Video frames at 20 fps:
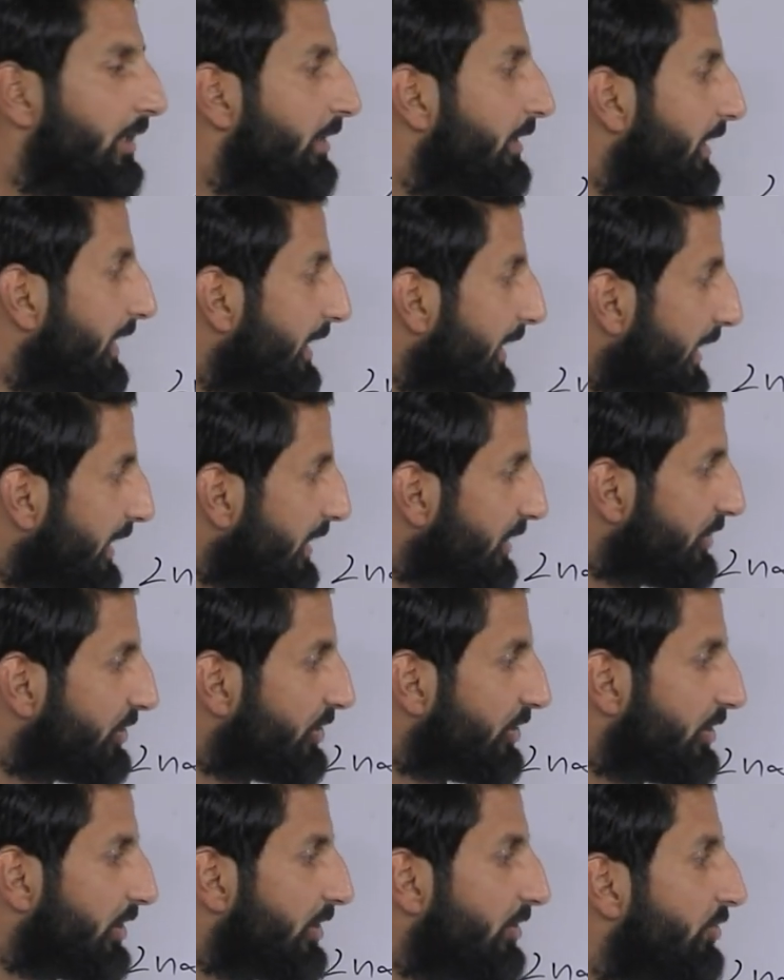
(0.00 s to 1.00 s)
the
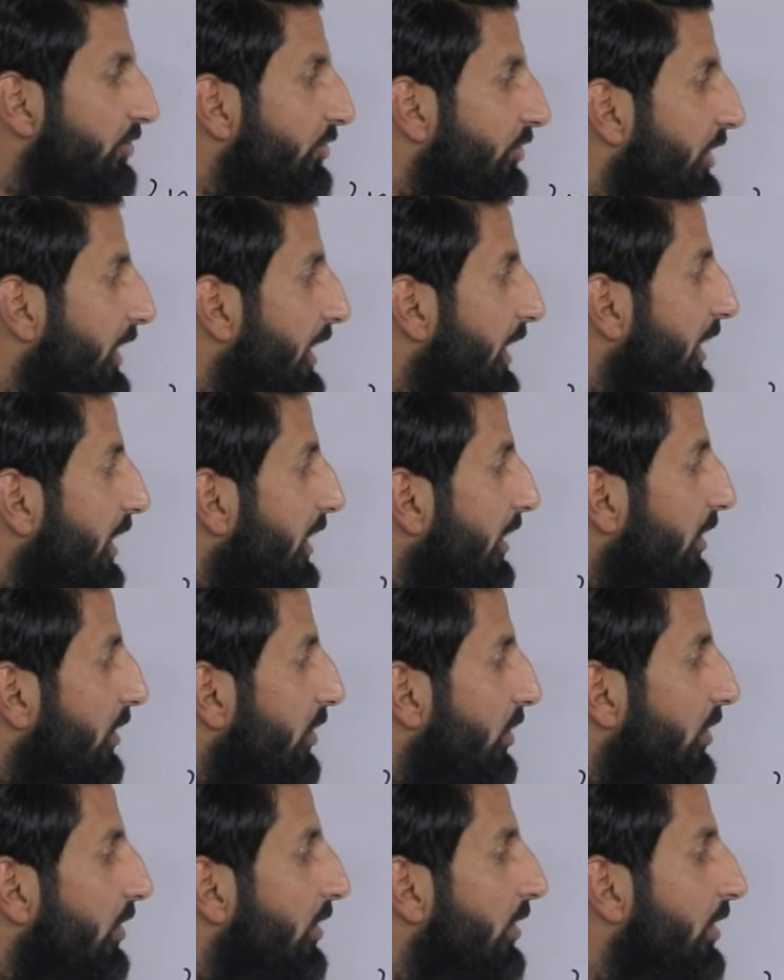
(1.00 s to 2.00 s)
incident ray
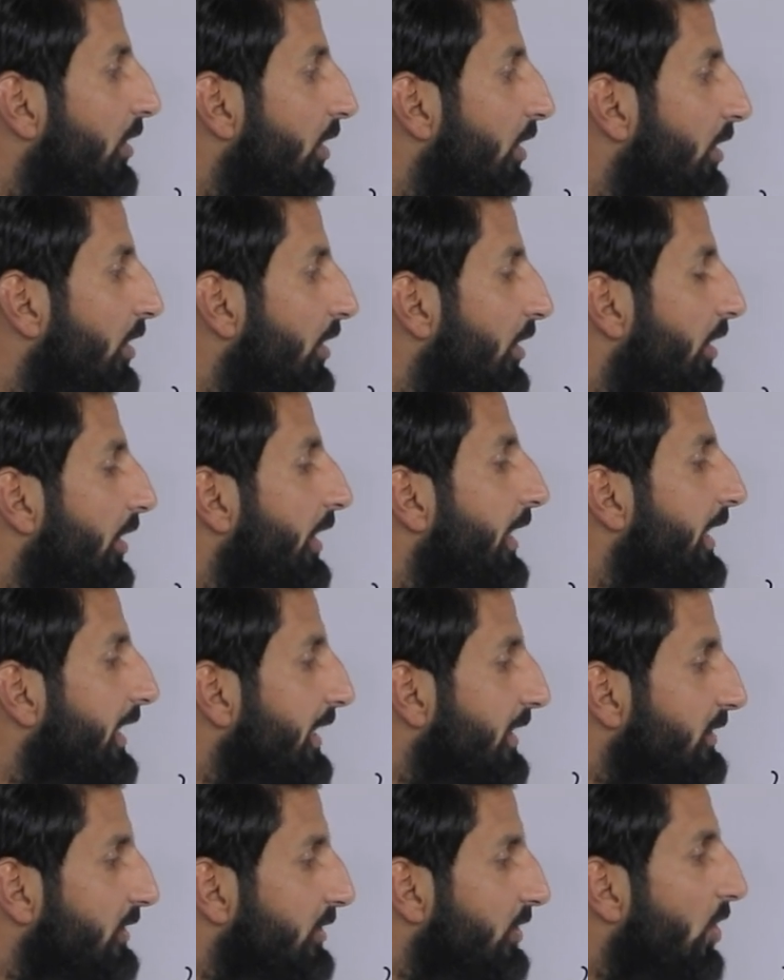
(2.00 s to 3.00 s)

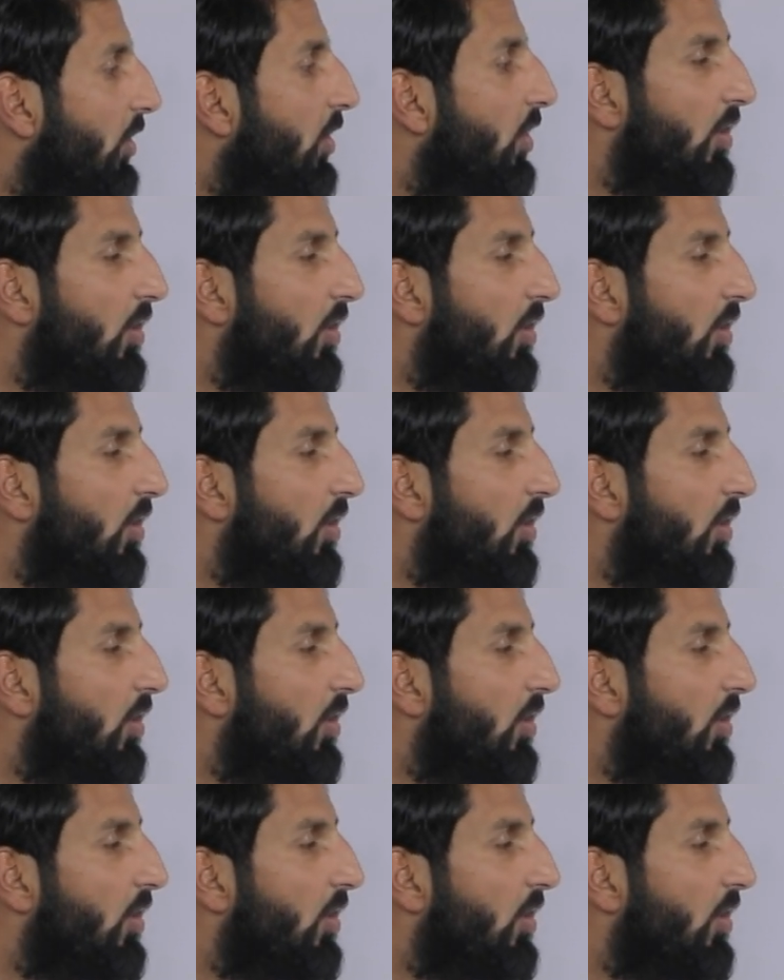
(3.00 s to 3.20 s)
is